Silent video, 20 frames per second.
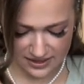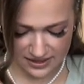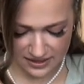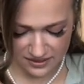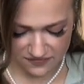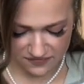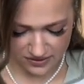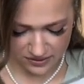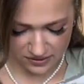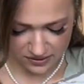
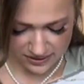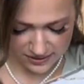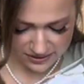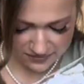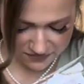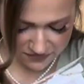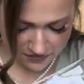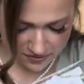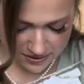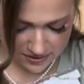evil eye
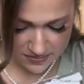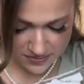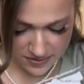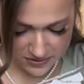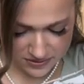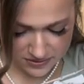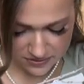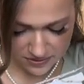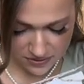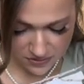vibe. I
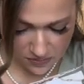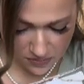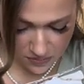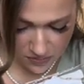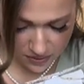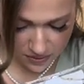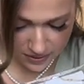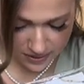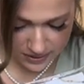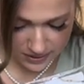don't know
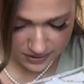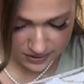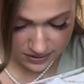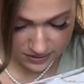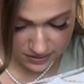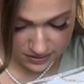why.